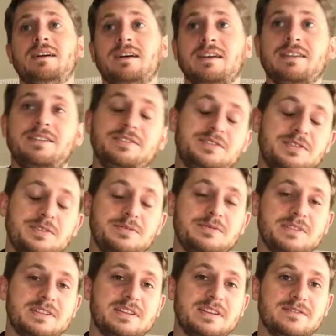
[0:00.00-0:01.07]
2
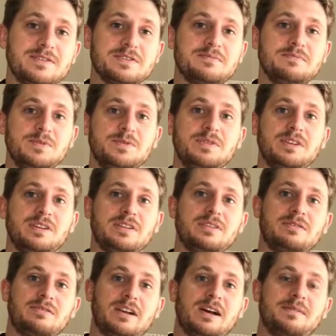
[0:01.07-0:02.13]
receivers, Mooney,
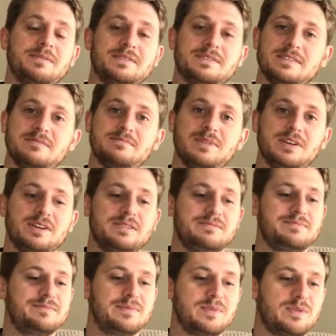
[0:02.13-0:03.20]
Robinson, but
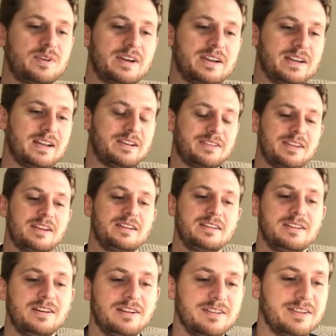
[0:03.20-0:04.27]
right now with Andy
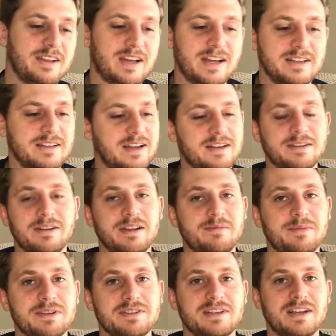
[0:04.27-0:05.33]
Dalton, I don't have
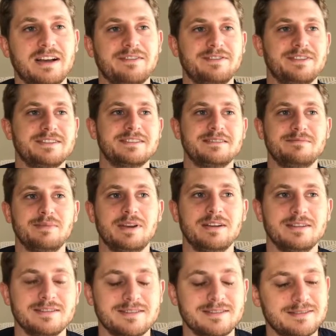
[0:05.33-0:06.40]
much confidence in the
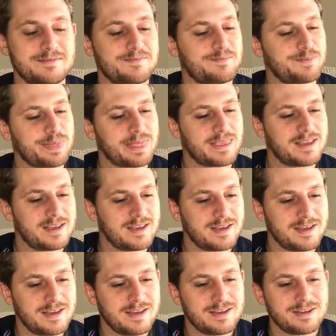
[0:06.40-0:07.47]
Bears.
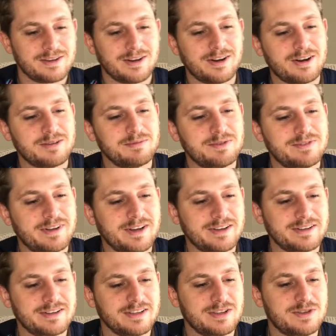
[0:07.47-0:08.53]
All right, moving
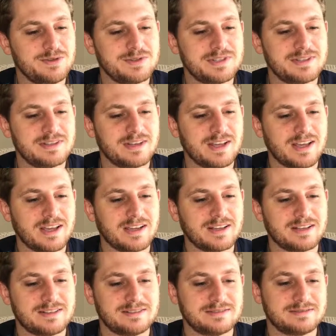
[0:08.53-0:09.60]
on to Houston at
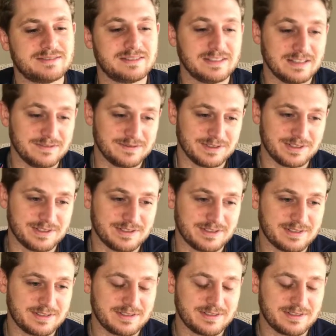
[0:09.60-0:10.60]
Cleveland.